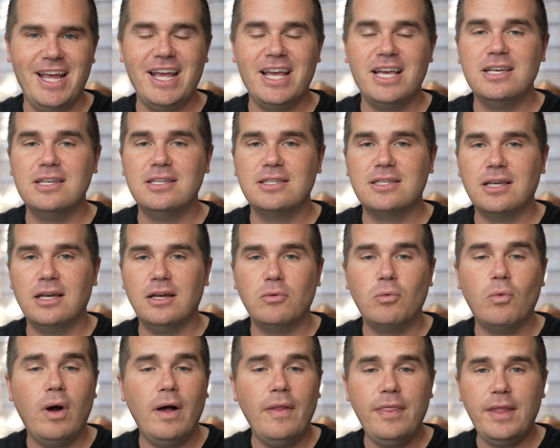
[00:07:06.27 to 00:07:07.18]
is
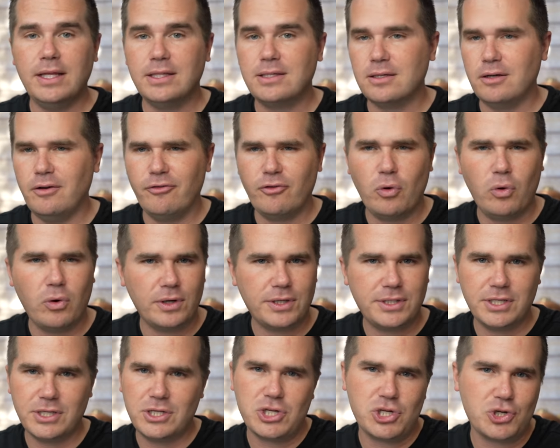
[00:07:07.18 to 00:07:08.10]
one that's of
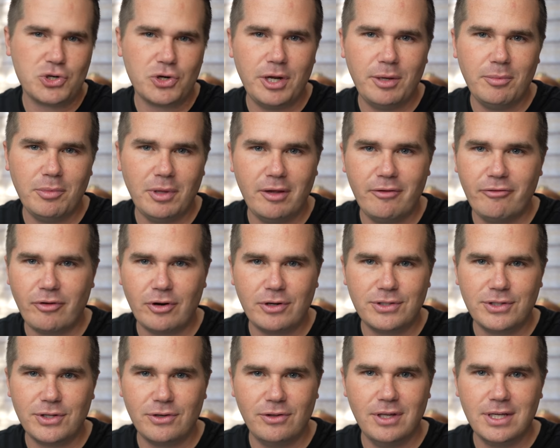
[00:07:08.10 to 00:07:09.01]
course extremely
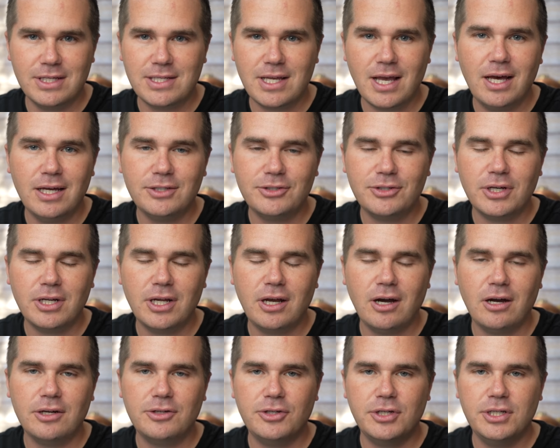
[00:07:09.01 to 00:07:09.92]
versatile as a hunting
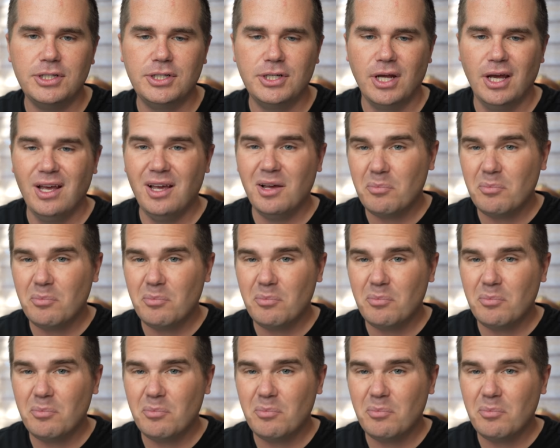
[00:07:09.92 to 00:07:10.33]
cartridge,